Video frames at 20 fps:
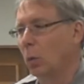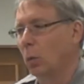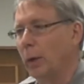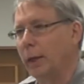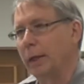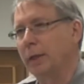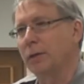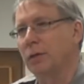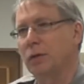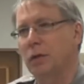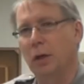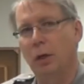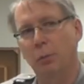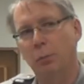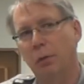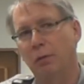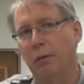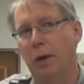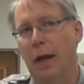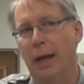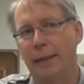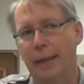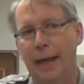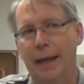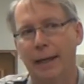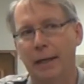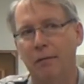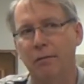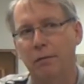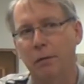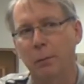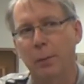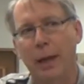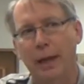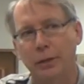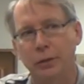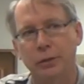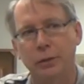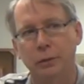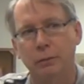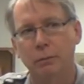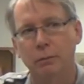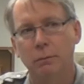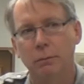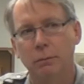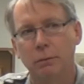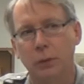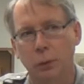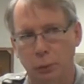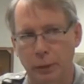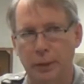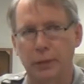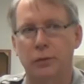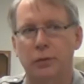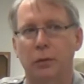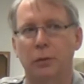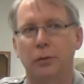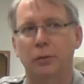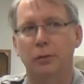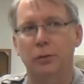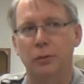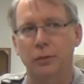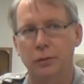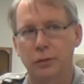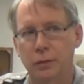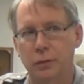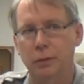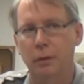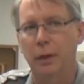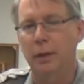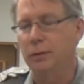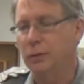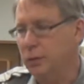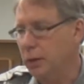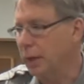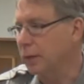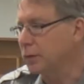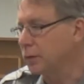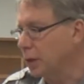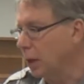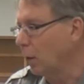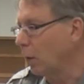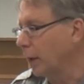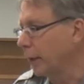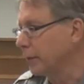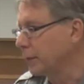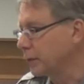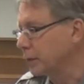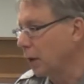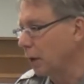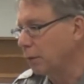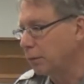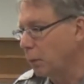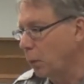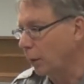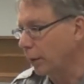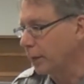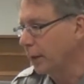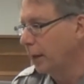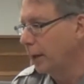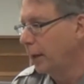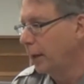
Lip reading: we can still provide that information to researchers and so on and so forth.